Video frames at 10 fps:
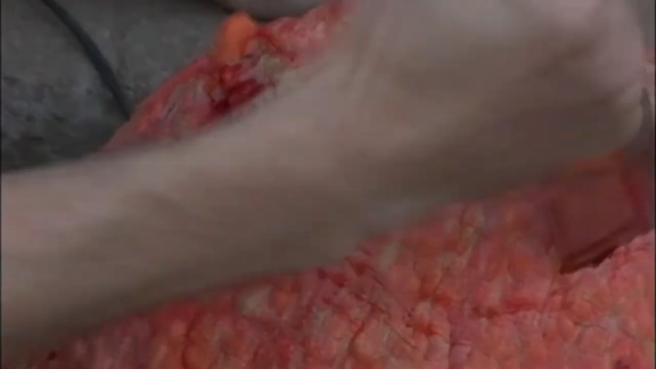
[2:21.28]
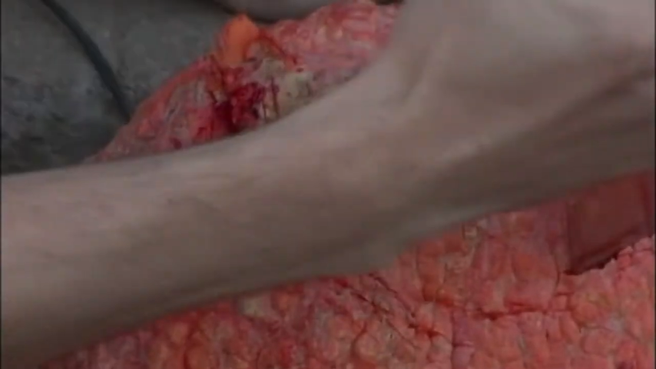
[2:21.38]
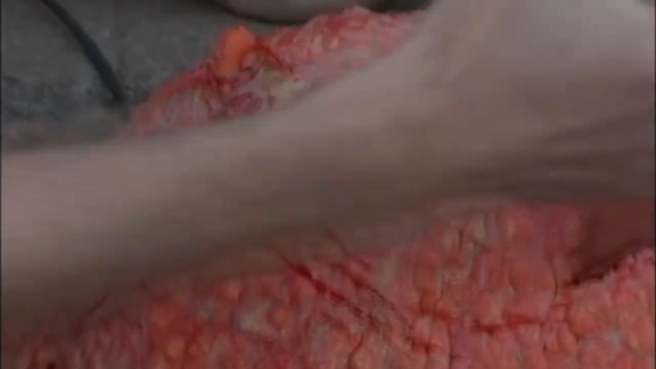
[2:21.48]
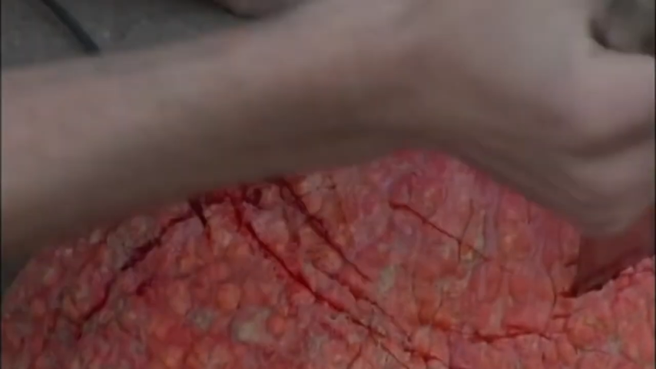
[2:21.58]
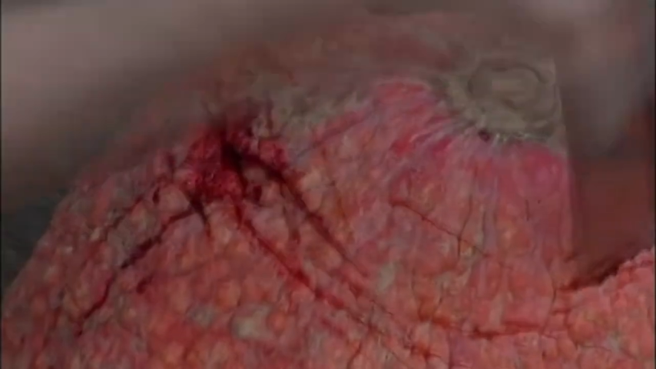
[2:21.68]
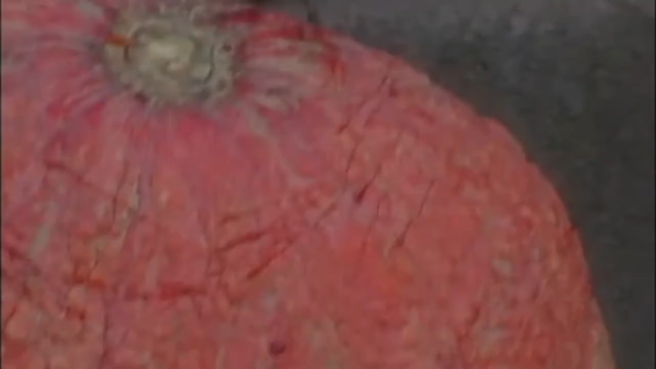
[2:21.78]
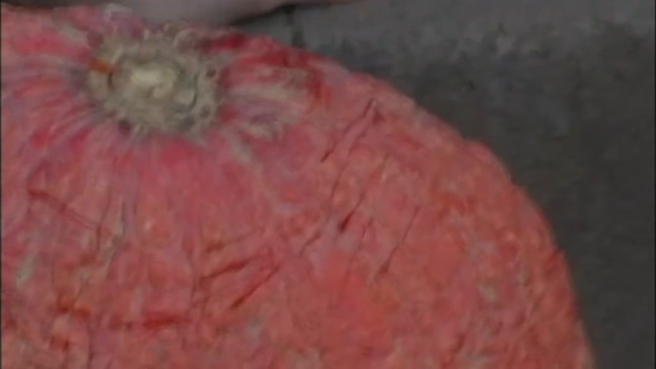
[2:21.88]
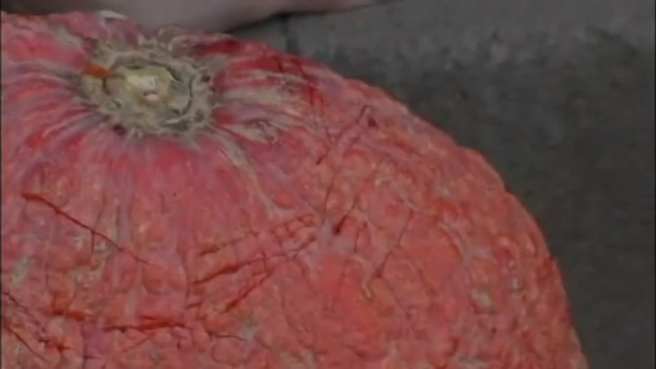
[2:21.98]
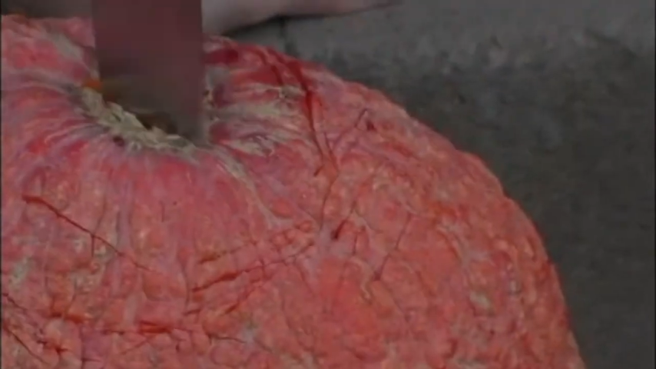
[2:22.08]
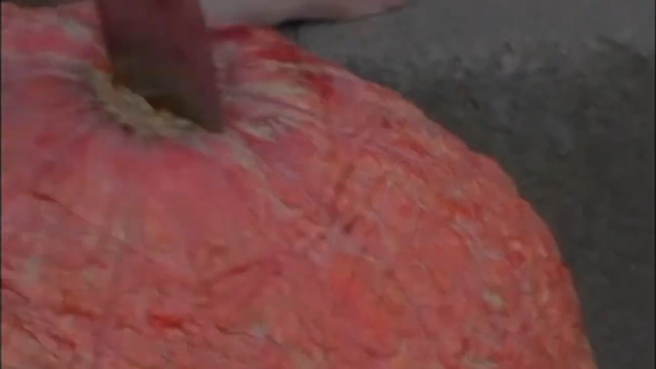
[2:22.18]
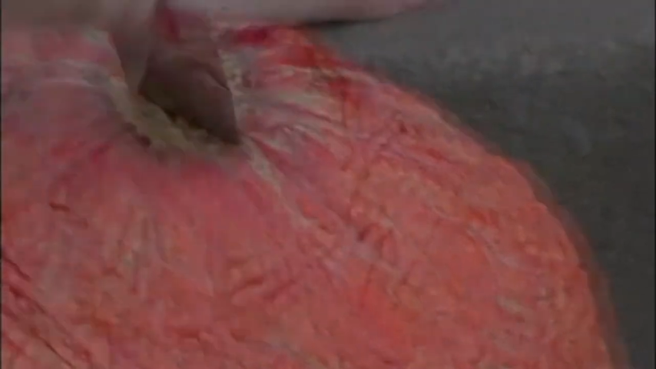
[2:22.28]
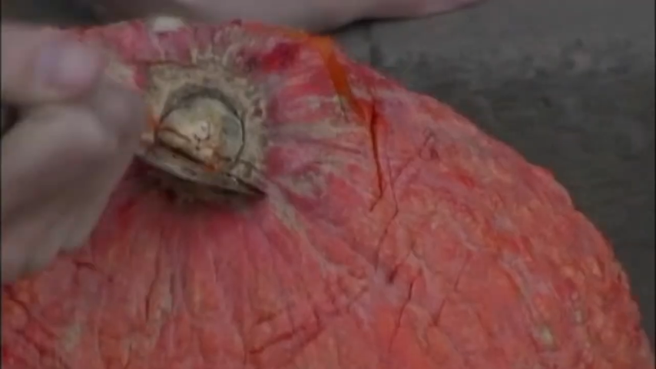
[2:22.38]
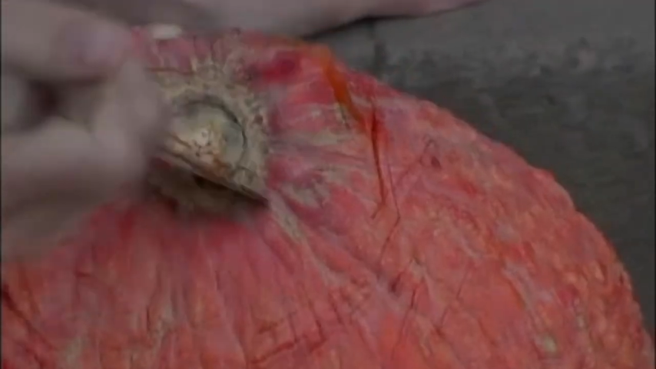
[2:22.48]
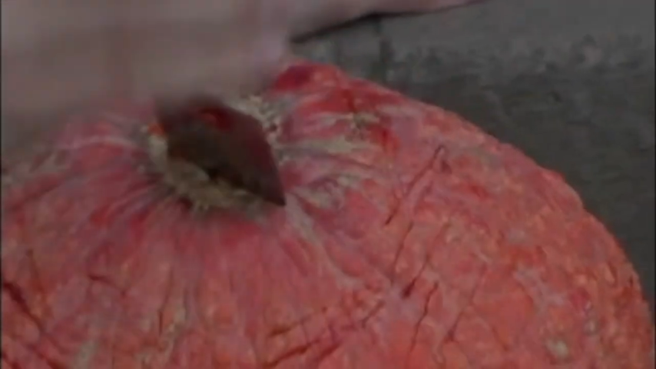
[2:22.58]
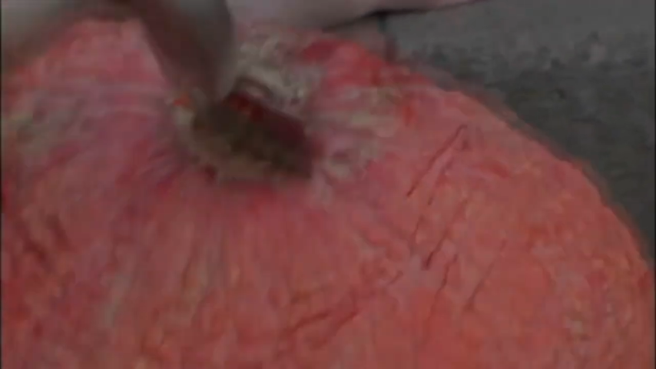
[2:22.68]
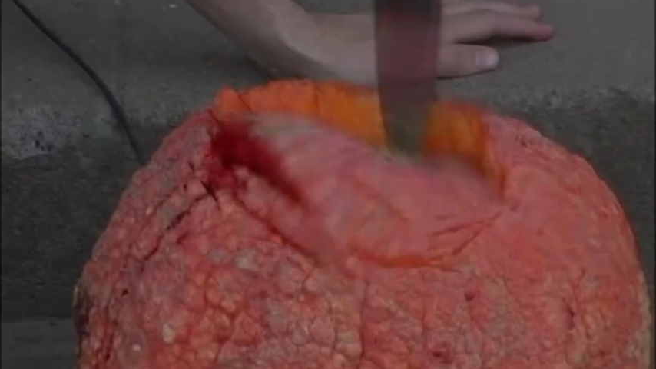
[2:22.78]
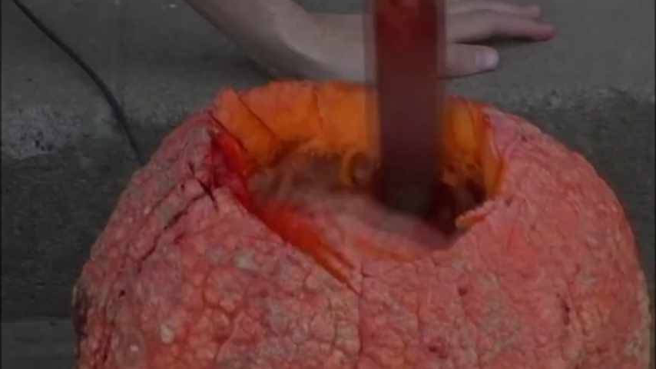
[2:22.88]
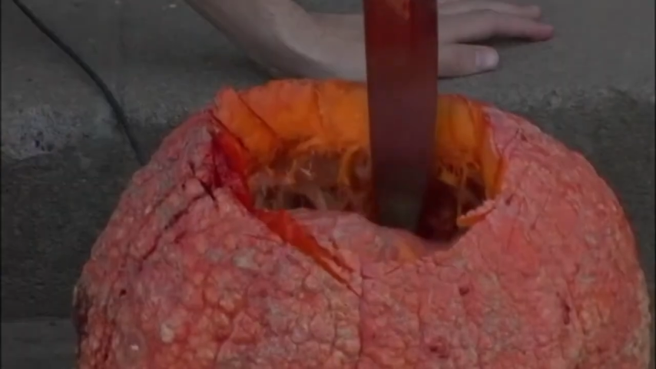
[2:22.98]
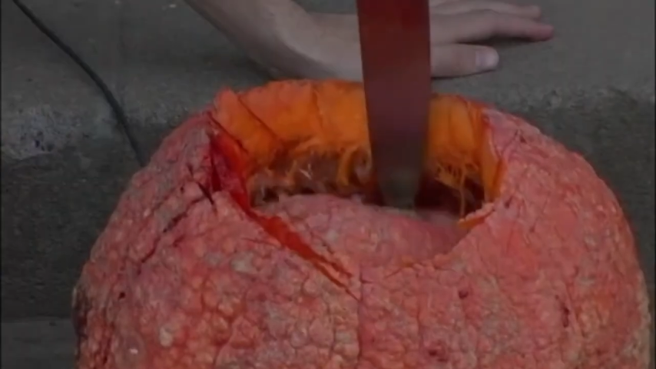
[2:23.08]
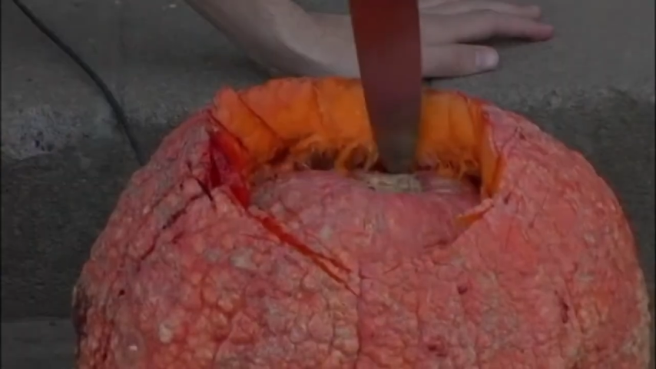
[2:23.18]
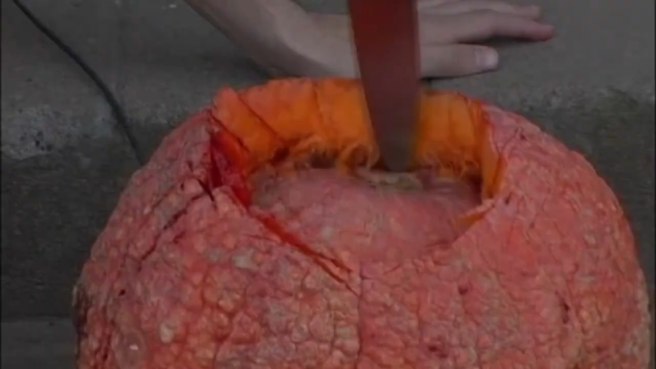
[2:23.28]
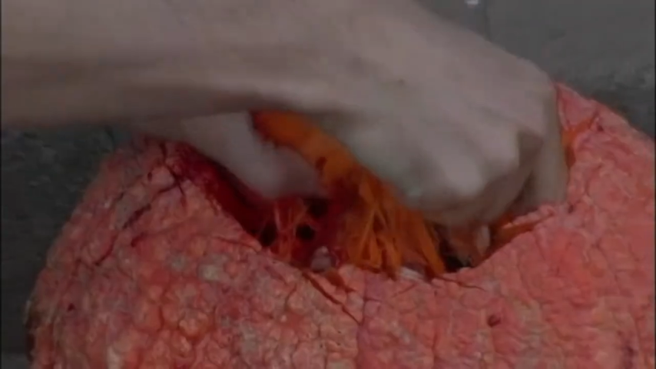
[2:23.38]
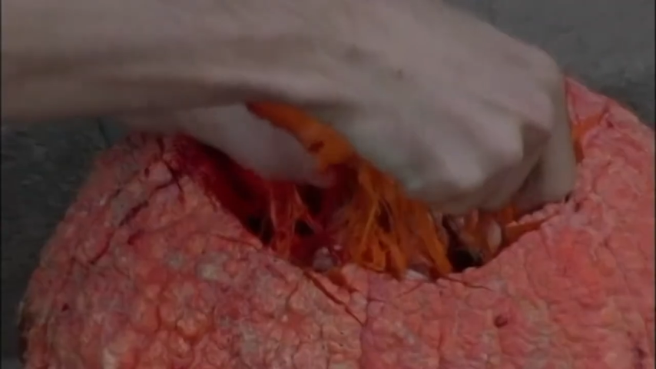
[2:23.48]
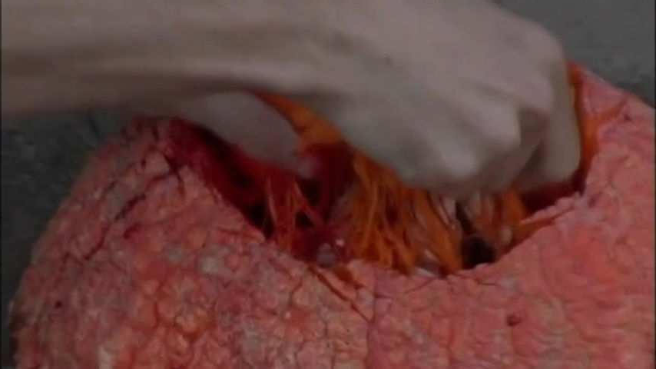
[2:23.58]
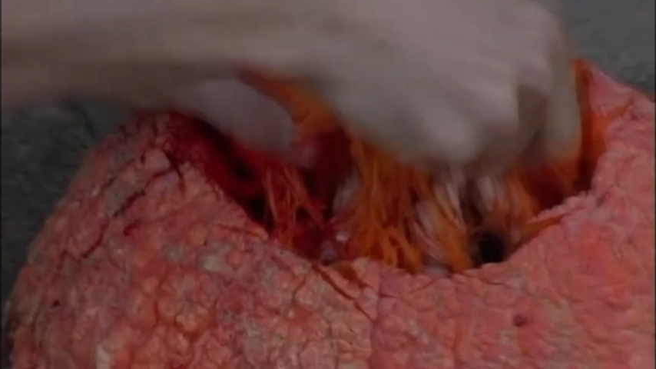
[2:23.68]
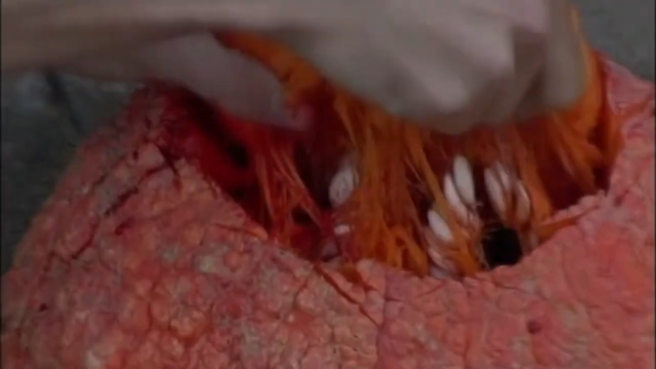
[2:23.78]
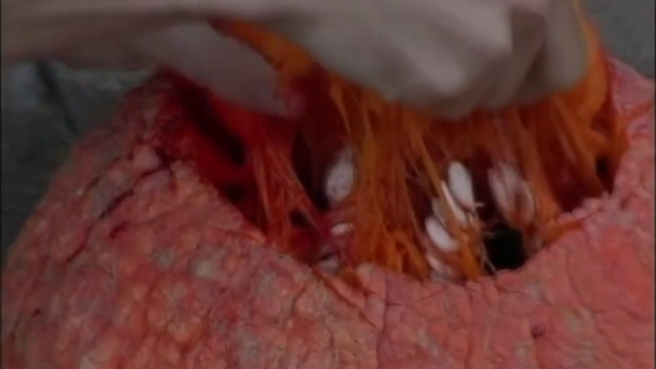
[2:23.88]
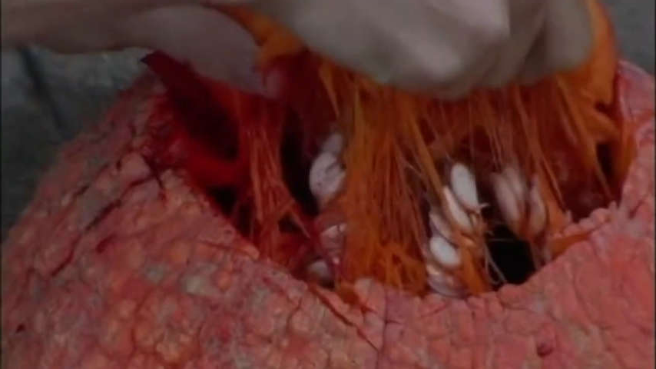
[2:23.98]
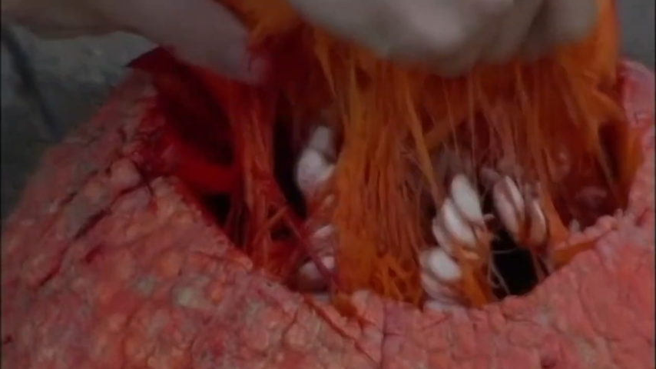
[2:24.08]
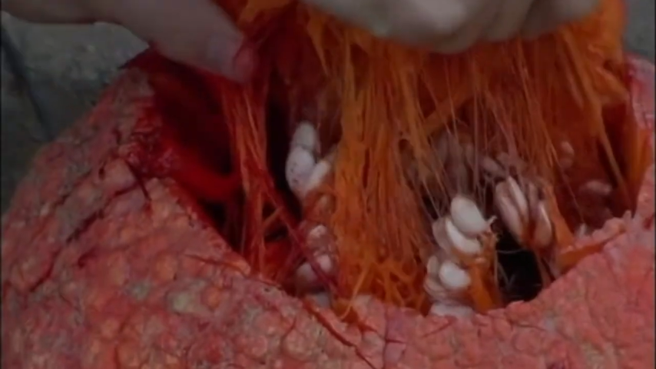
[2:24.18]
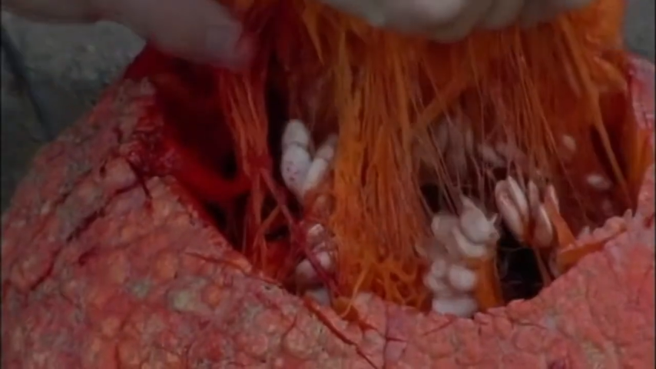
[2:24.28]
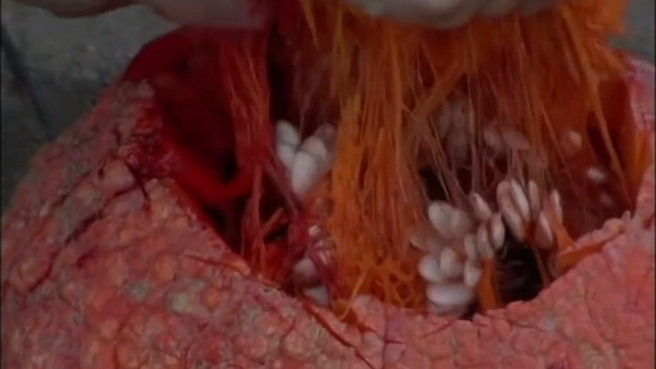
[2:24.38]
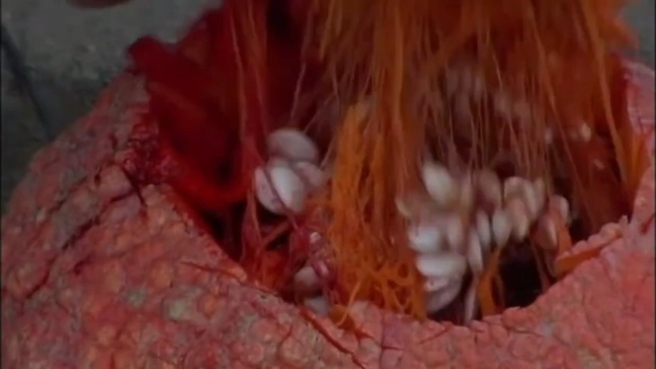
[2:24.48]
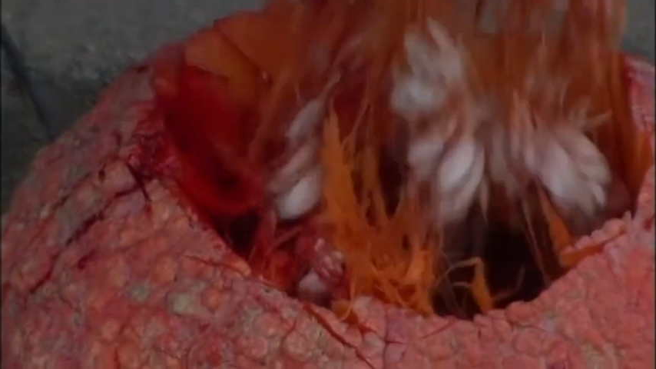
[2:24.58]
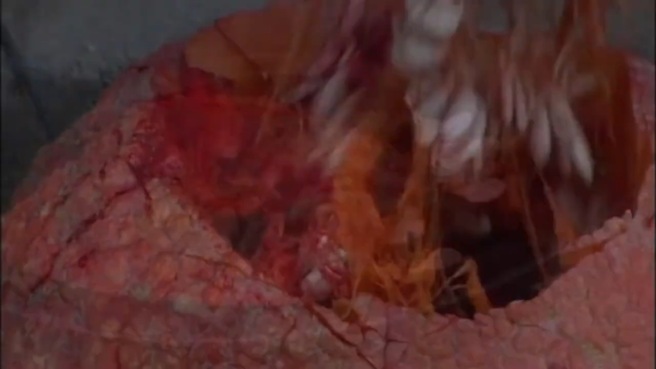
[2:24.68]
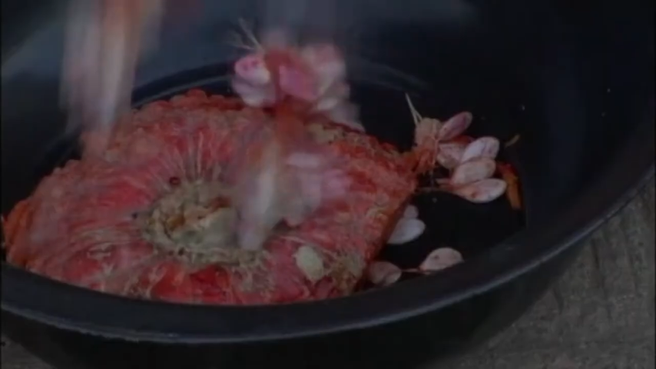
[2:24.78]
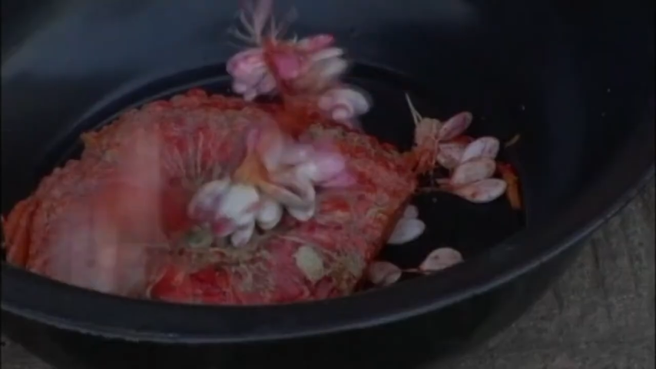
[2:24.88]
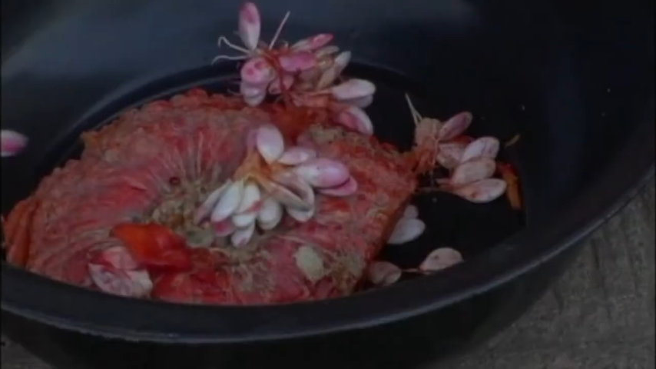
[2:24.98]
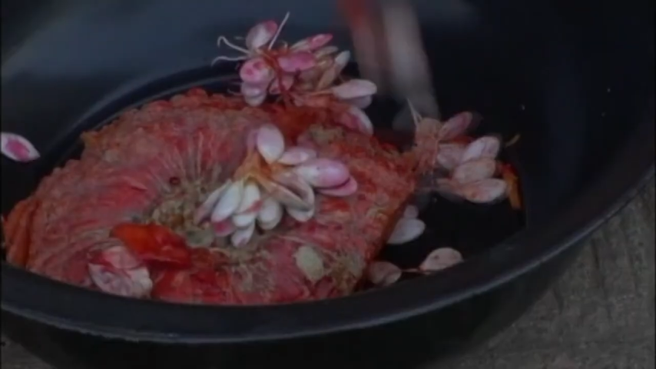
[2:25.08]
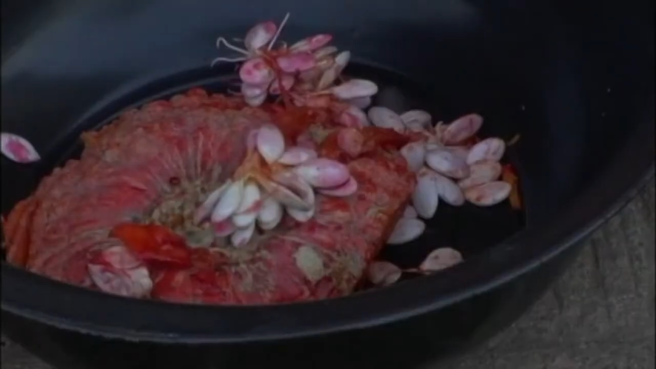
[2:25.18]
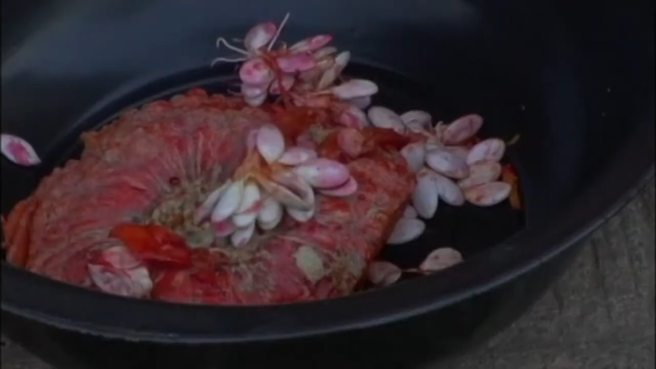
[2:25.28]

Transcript: (no speaker visible)